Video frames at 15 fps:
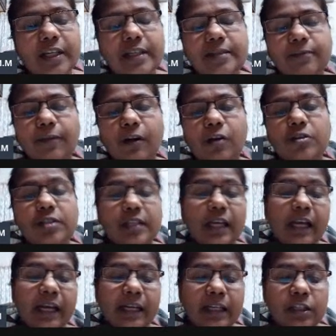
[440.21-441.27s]
is false
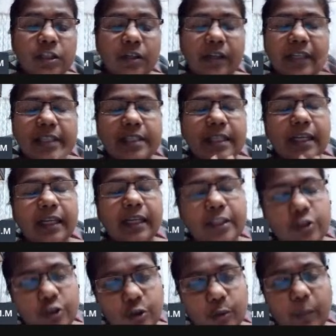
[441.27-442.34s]
and reason
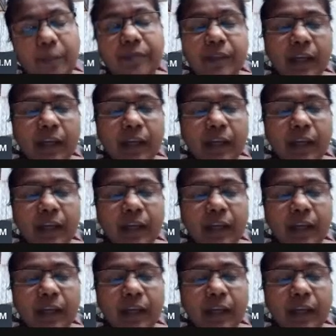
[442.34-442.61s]
is true.